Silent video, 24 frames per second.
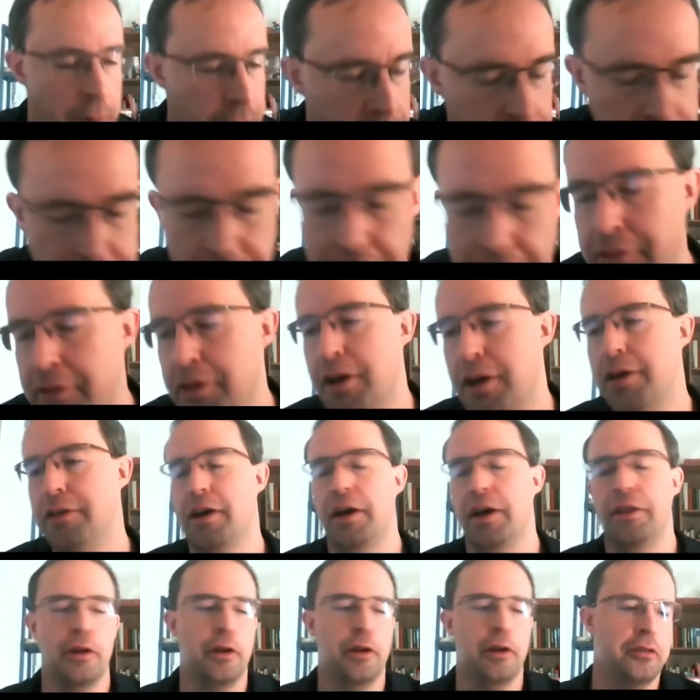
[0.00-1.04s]
just going to say I,
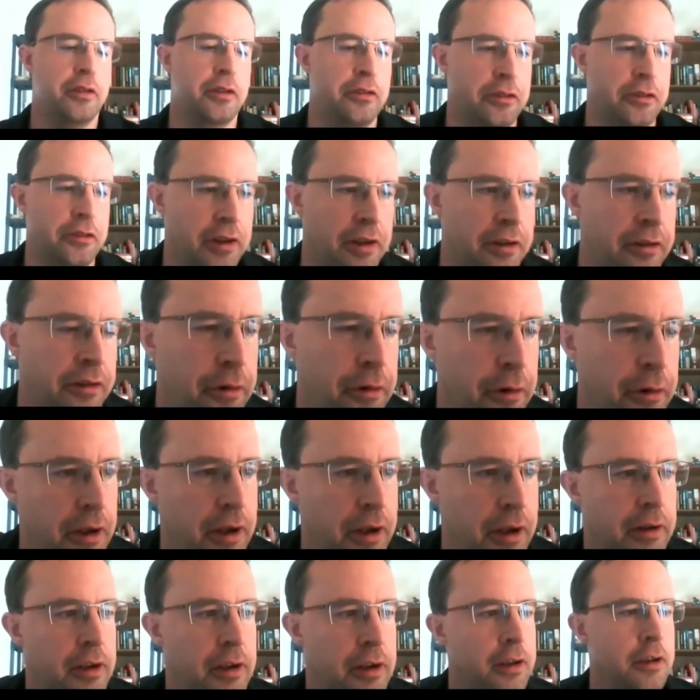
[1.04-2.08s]
I, thought it was interesting too
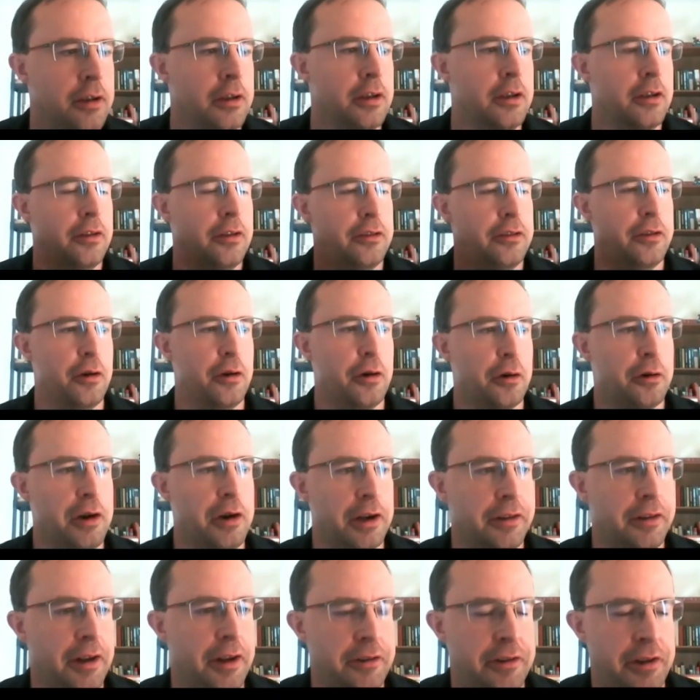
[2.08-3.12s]
that. So
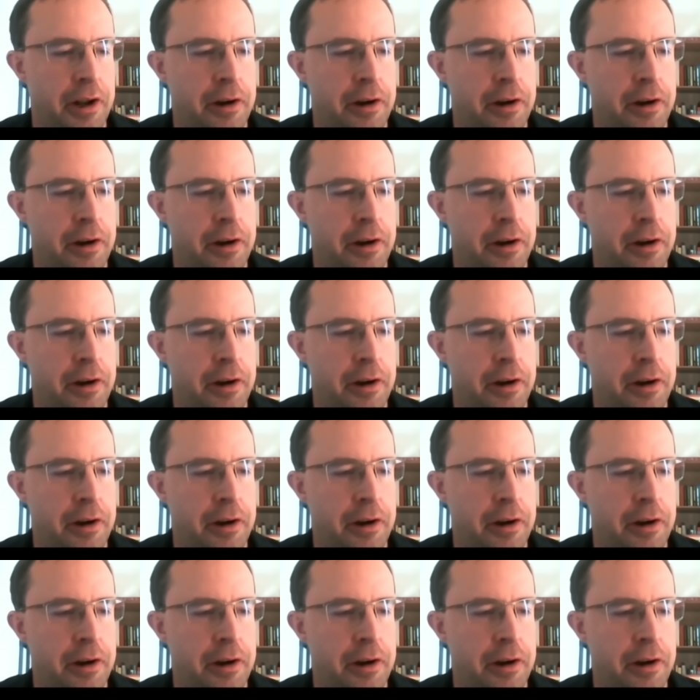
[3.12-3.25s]
Greg touched on